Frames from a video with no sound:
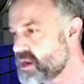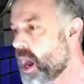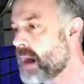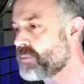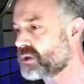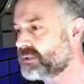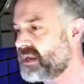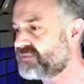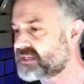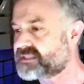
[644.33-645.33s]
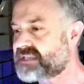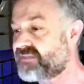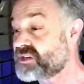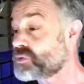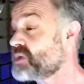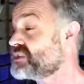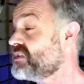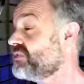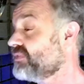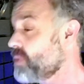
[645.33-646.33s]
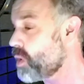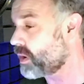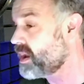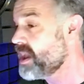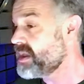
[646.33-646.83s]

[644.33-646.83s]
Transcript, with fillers: Hamburg leaves at 7.24.